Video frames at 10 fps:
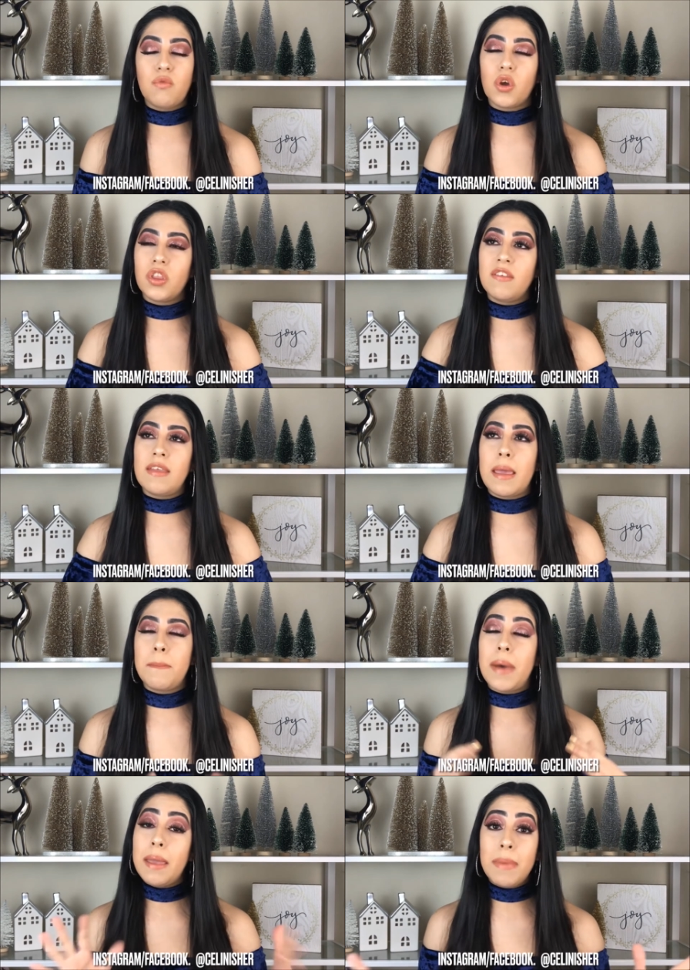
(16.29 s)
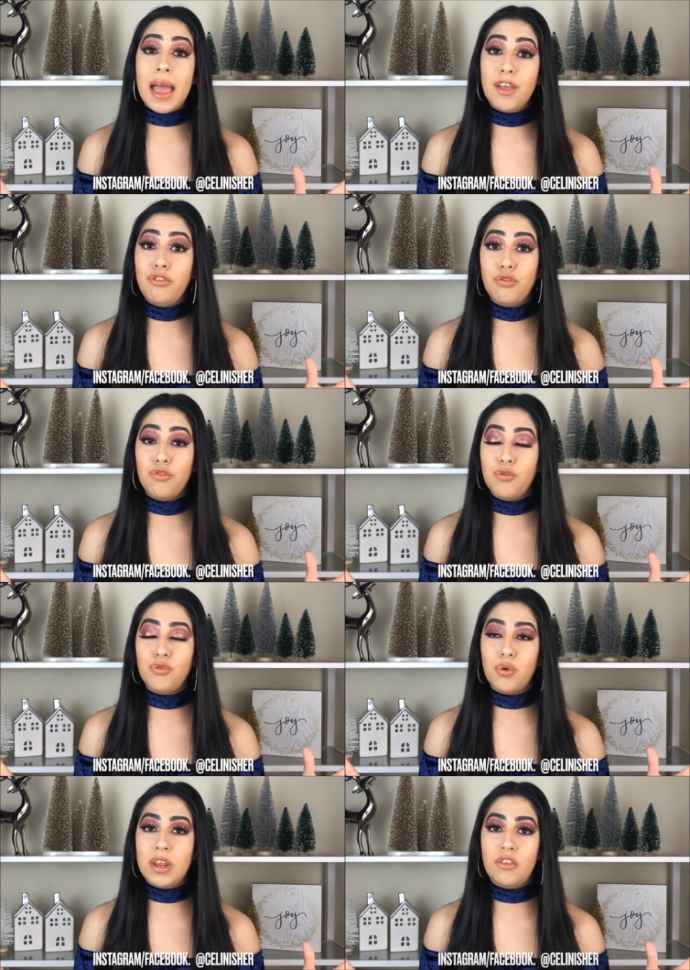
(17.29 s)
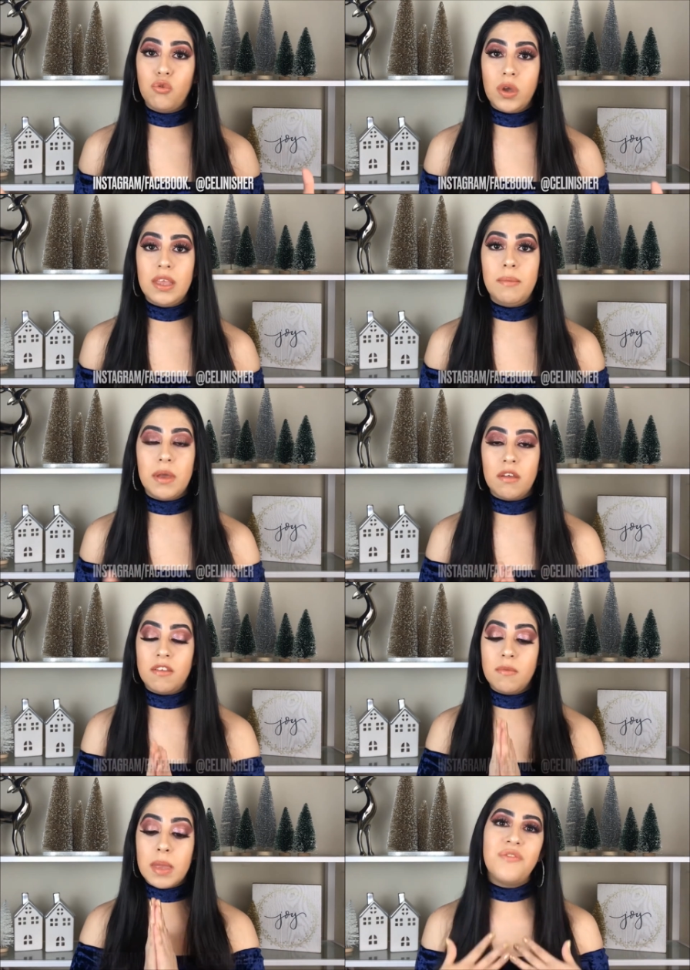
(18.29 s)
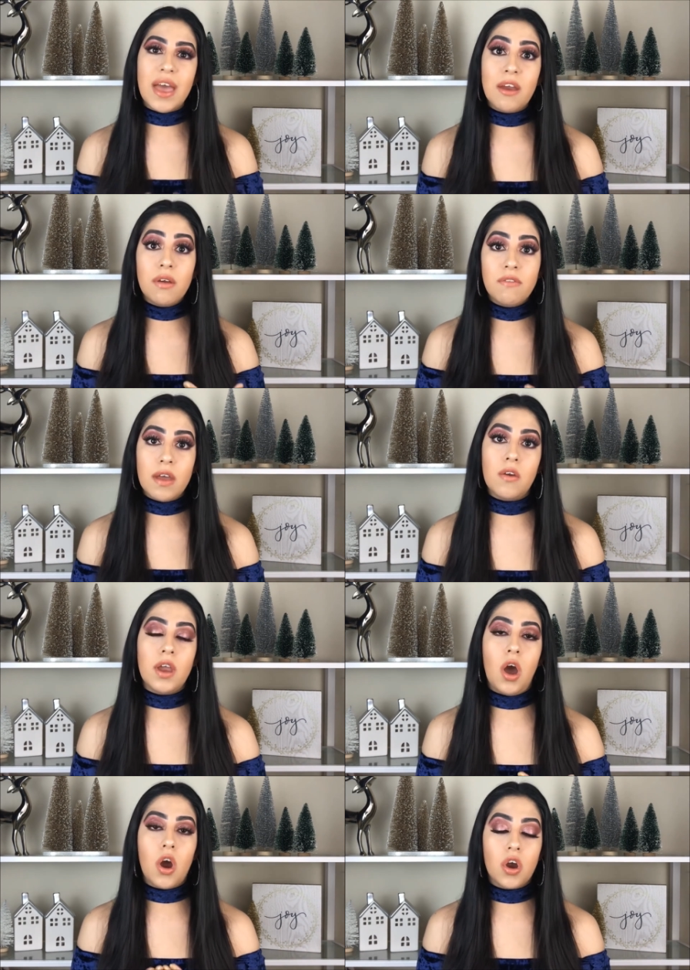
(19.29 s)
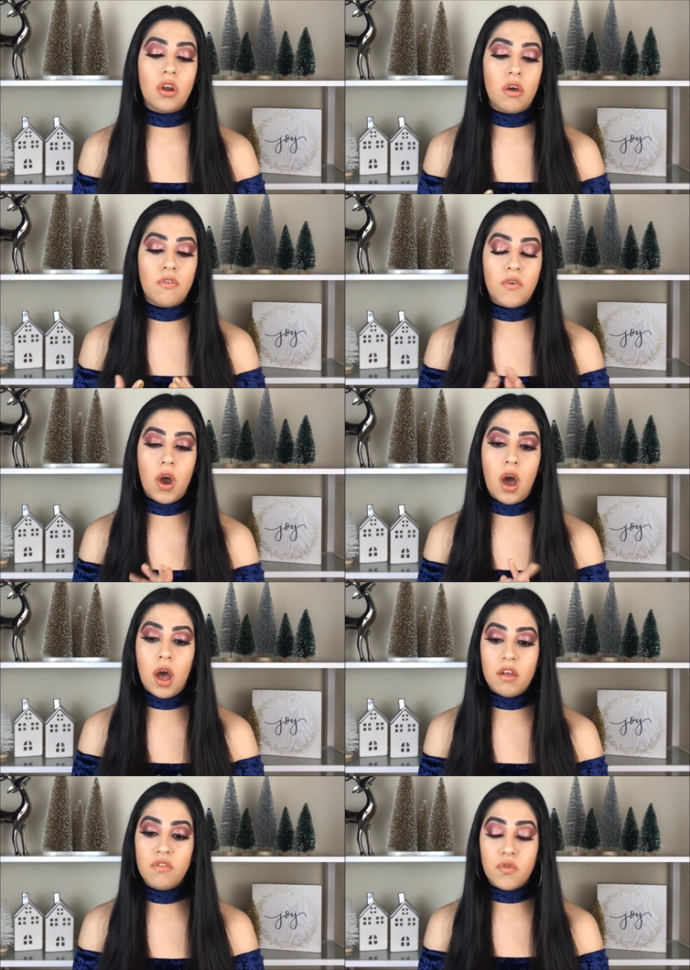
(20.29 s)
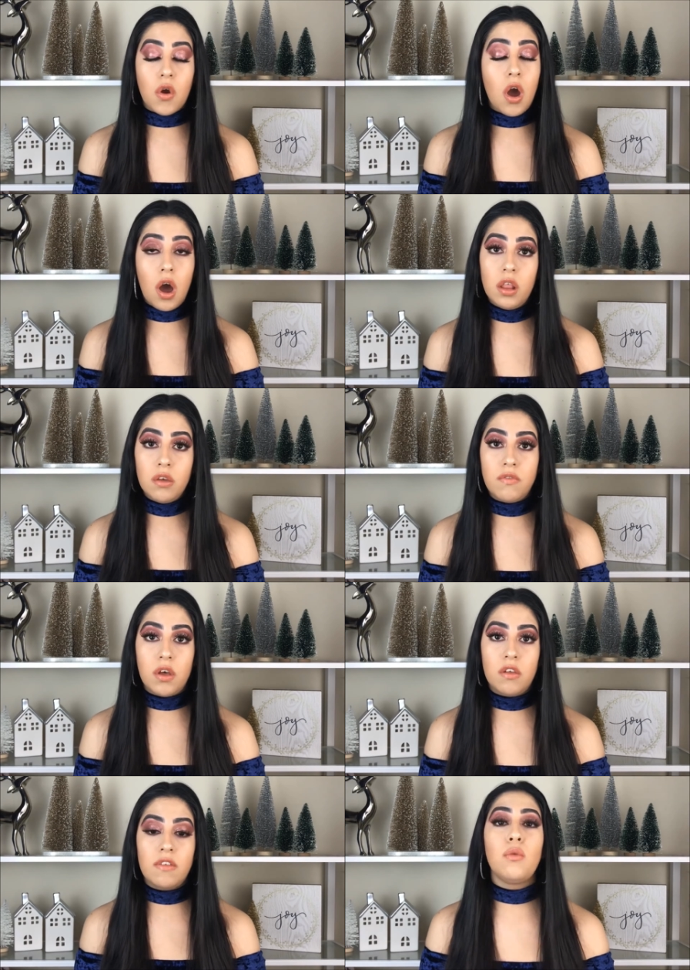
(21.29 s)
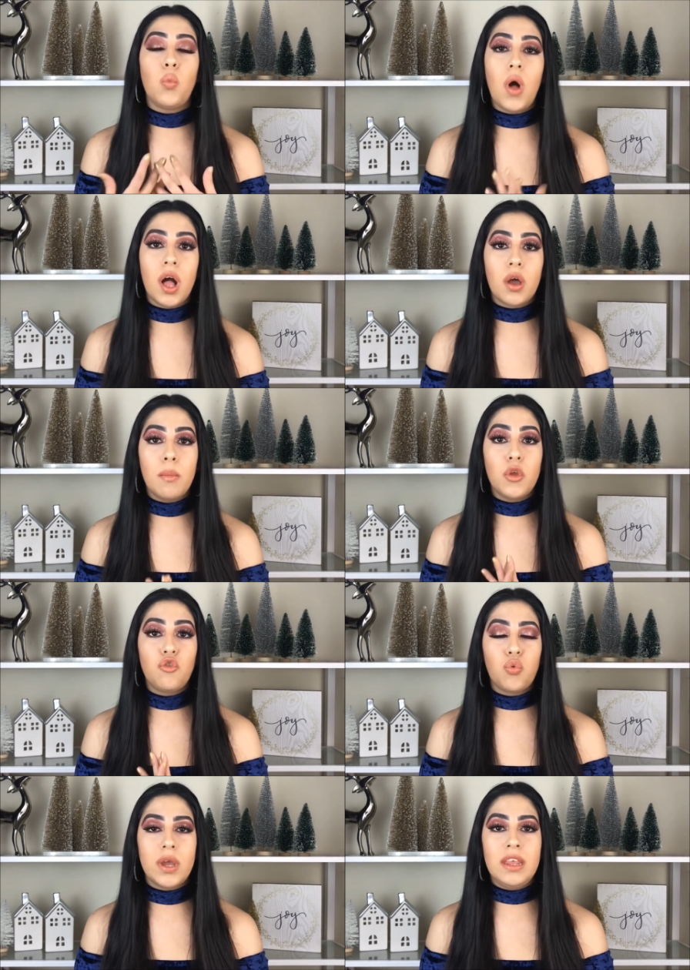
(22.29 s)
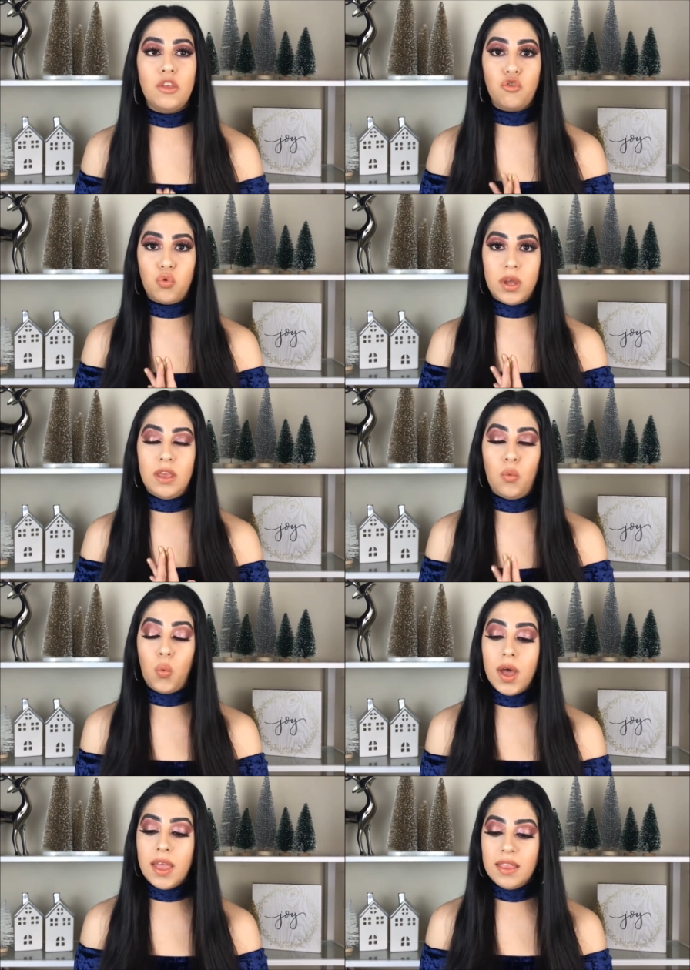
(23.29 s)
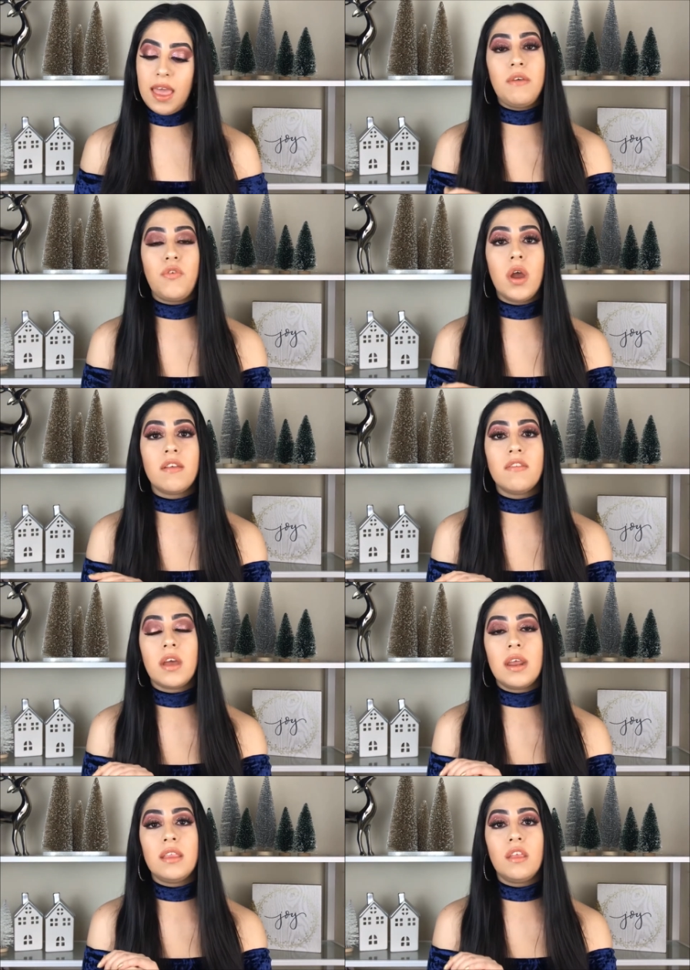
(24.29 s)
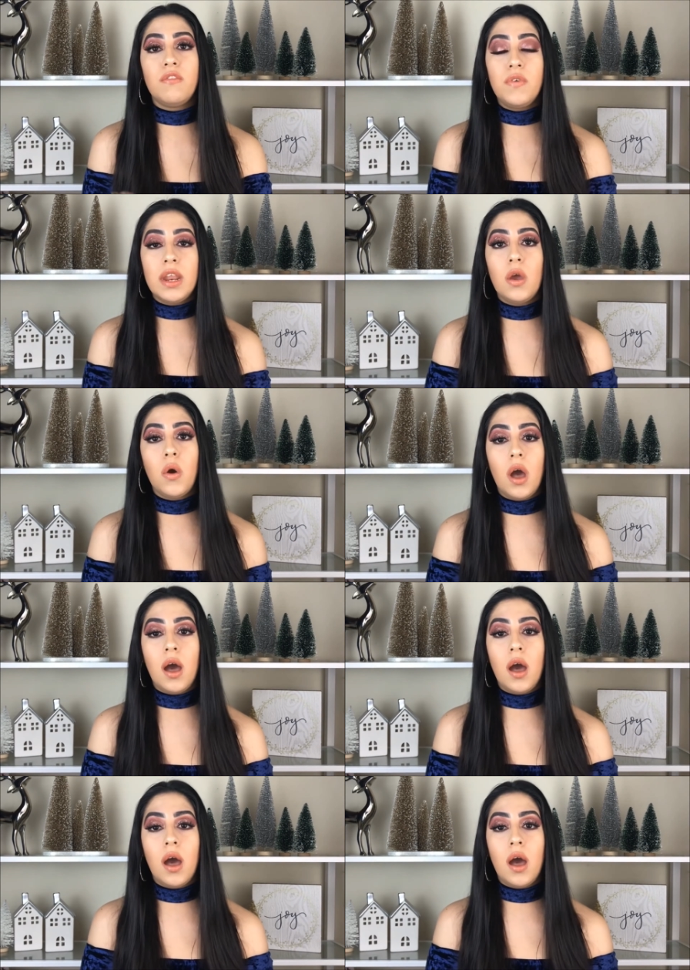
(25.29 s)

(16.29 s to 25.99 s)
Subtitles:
We're gonna say bye-bye to 2020 because it's been very hard for us, for all of us, and welcome 2021. And for starting this video,